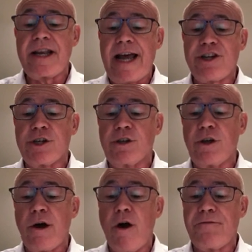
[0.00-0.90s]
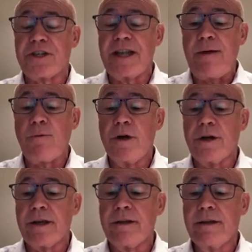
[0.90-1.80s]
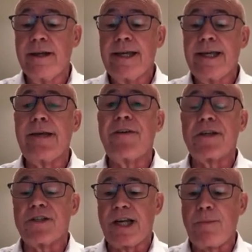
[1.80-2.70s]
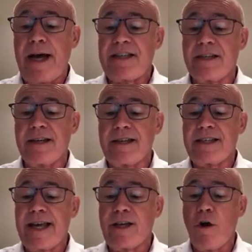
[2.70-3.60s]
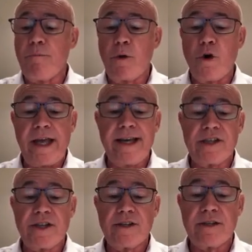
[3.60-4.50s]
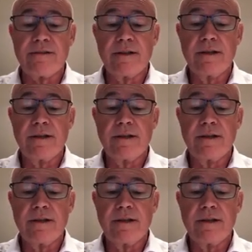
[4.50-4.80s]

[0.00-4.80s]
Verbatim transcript: and national office network, giving us the capacity to take on more cases.